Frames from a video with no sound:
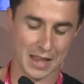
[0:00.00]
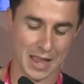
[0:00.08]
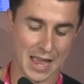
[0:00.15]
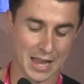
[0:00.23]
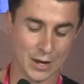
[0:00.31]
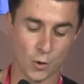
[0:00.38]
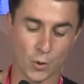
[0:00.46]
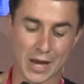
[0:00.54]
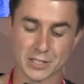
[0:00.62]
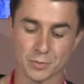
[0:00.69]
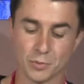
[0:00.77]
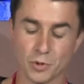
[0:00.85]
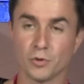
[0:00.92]
who had
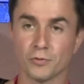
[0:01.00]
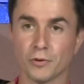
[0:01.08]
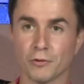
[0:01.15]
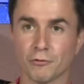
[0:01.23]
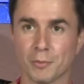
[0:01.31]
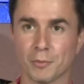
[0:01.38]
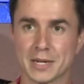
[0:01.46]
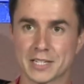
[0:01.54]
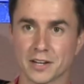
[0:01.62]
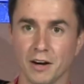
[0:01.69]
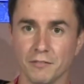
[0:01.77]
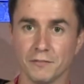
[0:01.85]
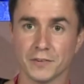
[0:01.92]
to move from his
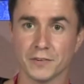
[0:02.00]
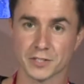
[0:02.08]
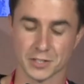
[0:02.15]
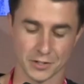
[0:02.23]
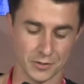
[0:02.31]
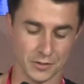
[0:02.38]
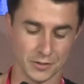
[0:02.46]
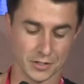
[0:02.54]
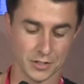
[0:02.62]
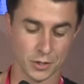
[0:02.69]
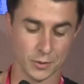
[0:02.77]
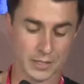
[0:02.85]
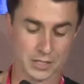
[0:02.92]
comfort zone
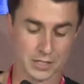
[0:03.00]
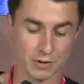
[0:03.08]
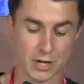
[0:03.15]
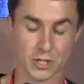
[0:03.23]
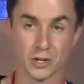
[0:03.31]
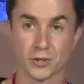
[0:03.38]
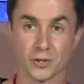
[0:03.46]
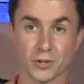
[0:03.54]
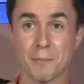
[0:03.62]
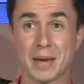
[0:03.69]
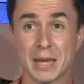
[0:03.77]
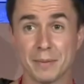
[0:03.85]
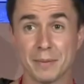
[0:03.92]
to his stretch zone and
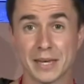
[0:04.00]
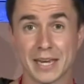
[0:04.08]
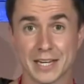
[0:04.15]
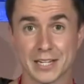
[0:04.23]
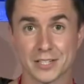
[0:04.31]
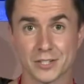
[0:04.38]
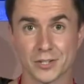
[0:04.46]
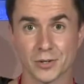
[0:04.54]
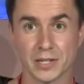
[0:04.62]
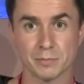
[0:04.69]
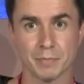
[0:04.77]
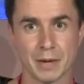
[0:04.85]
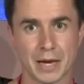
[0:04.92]
maybe into
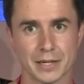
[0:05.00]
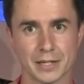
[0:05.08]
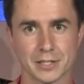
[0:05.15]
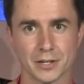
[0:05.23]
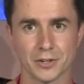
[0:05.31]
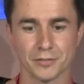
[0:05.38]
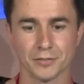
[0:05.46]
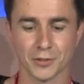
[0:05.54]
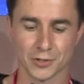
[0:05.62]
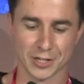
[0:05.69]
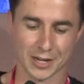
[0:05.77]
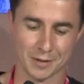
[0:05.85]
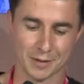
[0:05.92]
his panic zone a few
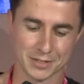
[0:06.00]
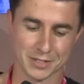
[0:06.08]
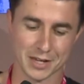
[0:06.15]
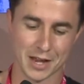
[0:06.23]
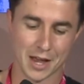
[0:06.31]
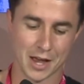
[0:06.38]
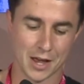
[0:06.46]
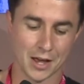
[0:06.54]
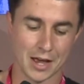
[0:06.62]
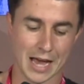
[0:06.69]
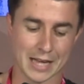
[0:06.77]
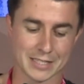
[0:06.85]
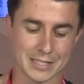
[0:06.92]
times
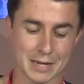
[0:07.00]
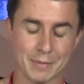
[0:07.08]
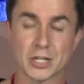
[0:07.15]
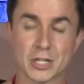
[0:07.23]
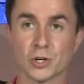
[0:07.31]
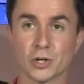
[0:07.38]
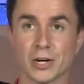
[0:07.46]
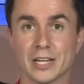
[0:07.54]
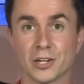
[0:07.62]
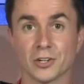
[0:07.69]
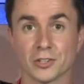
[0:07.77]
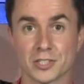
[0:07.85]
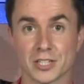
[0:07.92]
as he made sure he
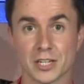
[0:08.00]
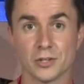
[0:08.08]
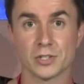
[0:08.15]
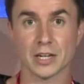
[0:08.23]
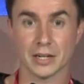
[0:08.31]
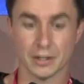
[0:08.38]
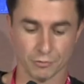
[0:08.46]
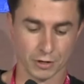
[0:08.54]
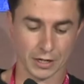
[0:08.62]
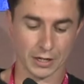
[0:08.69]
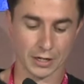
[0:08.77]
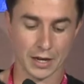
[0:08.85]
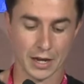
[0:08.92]
could continue
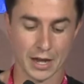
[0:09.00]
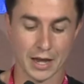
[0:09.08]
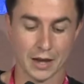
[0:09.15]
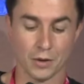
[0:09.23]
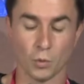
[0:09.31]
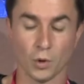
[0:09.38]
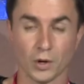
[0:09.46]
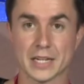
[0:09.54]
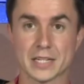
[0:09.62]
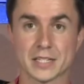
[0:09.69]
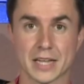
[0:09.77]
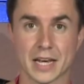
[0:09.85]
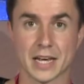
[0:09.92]
delivering what
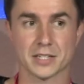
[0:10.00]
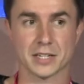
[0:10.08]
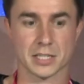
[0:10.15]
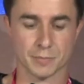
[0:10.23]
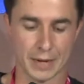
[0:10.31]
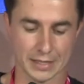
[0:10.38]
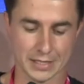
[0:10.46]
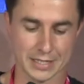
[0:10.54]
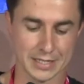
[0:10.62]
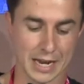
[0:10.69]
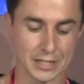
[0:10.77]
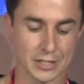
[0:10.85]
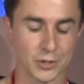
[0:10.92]
his guests expected.
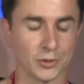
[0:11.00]
Daniel,